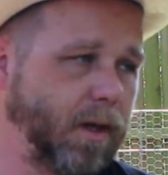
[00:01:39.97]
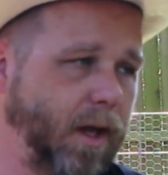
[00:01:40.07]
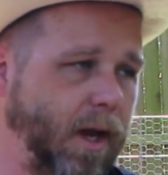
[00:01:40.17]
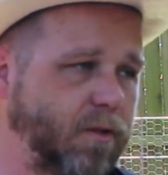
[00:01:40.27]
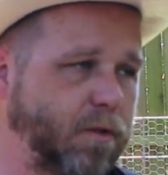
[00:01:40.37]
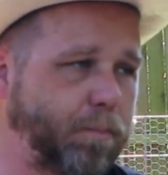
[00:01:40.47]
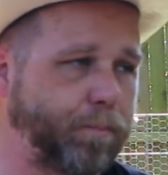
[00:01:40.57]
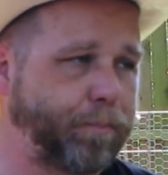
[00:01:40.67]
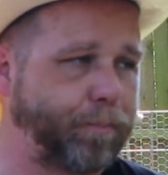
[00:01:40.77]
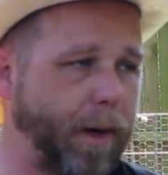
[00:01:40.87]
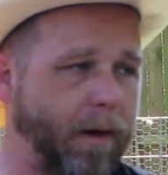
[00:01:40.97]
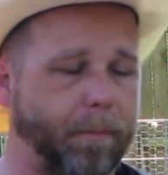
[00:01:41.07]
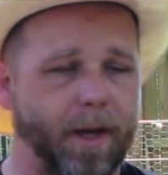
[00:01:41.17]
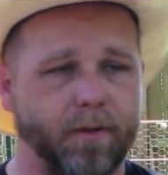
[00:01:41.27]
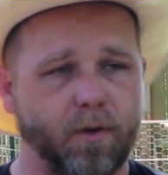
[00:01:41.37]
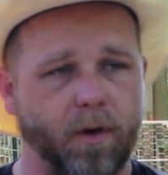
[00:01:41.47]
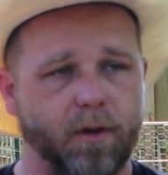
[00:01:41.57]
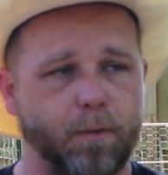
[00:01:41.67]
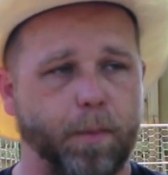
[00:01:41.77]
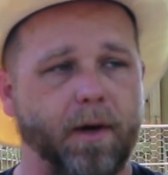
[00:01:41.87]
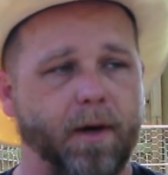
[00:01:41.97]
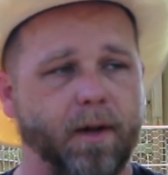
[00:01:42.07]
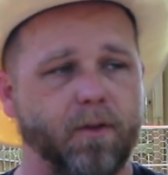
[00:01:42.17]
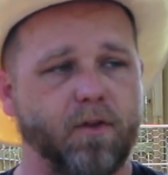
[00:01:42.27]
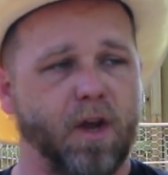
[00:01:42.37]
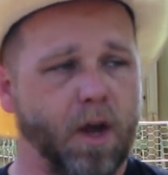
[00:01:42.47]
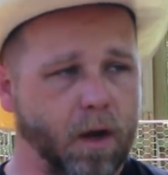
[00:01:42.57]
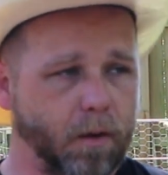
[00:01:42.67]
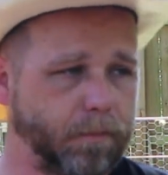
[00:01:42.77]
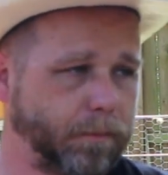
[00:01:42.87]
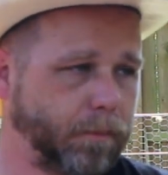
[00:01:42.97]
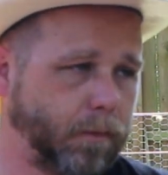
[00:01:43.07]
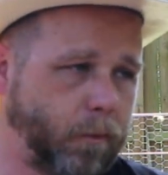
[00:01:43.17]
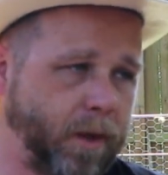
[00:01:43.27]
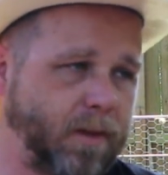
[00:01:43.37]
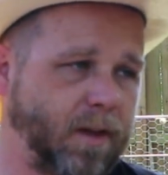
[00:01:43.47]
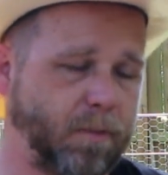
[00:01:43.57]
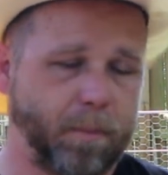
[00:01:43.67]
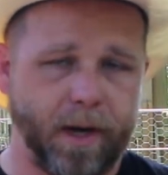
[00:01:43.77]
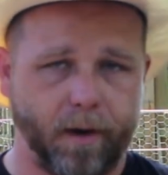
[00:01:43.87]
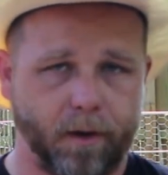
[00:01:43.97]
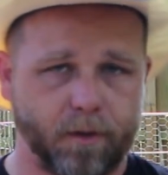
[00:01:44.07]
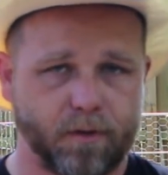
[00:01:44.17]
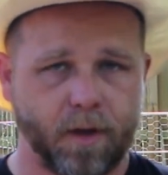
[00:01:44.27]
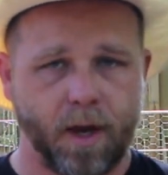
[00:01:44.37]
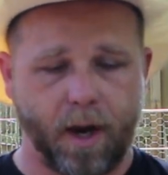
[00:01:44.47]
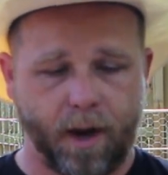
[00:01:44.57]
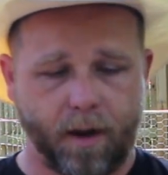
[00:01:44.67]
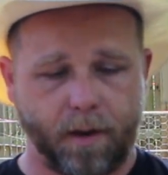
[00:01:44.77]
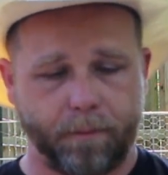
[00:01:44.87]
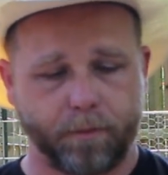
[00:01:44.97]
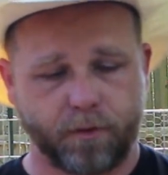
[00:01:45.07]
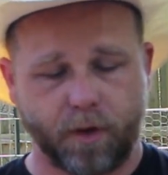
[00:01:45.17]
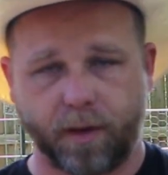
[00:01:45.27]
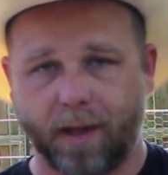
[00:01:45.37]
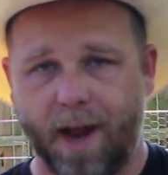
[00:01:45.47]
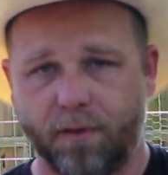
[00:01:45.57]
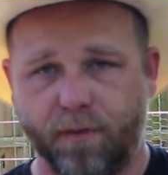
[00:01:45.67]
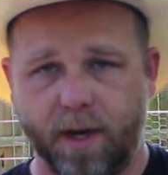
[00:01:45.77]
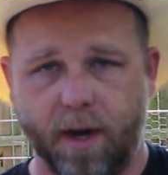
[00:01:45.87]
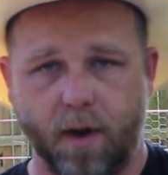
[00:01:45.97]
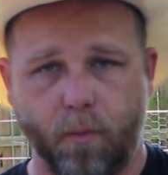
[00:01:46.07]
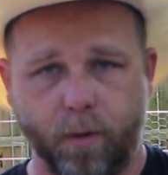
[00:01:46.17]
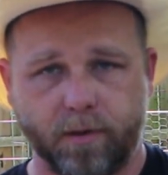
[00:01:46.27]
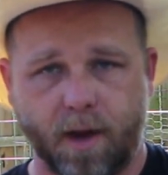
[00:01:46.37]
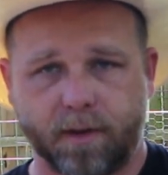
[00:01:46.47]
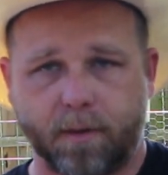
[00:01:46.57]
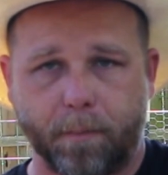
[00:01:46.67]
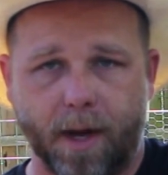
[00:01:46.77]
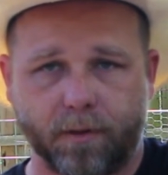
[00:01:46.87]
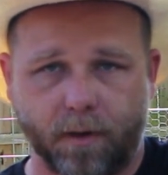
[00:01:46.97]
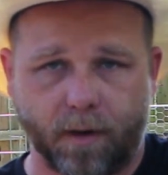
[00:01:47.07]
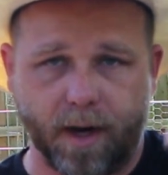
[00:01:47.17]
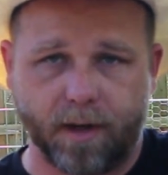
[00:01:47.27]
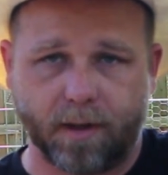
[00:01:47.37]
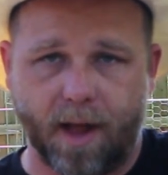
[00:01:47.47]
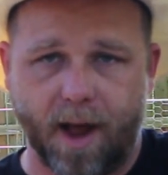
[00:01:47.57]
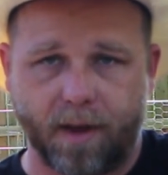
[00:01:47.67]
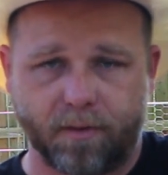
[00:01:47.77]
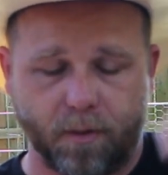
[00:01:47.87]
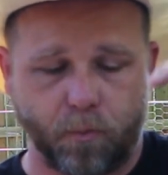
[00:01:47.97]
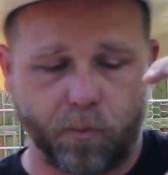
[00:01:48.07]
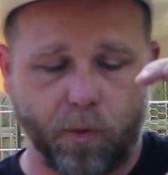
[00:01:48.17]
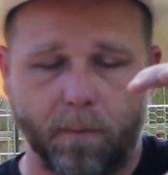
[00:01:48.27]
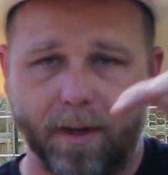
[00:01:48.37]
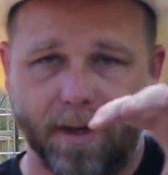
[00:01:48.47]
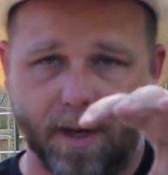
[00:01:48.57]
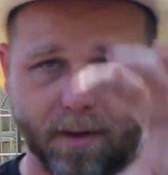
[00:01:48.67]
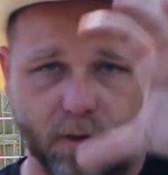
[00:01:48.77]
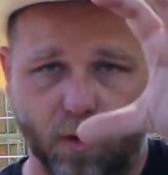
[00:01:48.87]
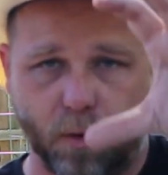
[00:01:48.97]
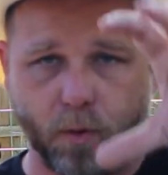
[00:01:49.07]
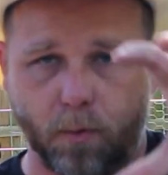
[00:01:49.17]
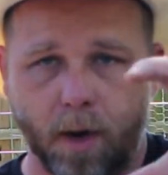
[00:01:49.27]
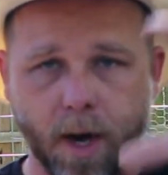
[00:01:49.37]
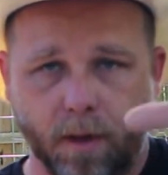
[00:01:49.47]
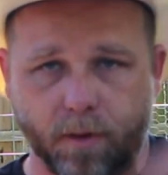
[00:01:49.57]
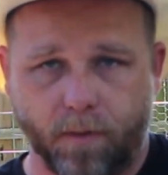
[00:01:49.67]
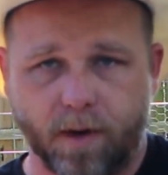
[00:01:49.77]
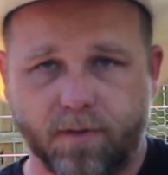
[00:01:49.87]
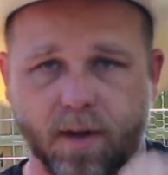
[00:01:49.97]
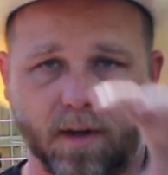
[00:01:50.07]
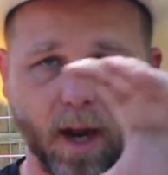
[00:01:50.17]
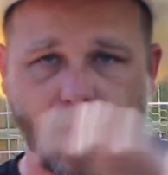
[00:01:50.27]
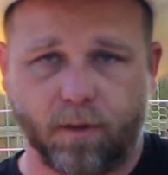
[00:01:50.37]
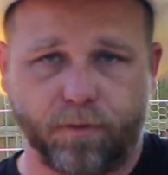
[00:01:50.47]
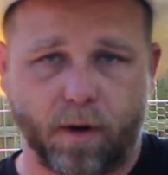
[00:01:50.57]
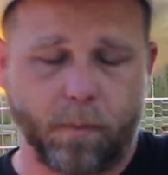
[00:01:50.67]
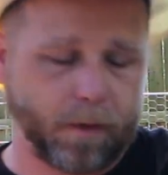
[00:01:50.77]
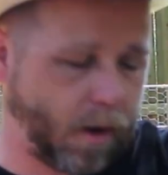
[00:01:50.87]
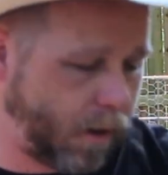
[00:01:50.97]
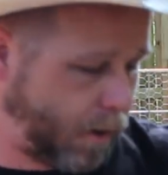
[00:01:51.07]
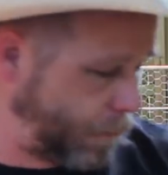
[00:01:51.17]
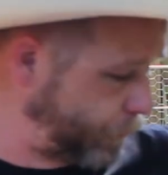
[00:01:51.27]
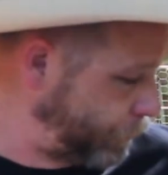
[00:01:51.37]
experiment or experience with these beers. So the last video we talked about the grain to glass and what we did to the Rustic and the Framgarden.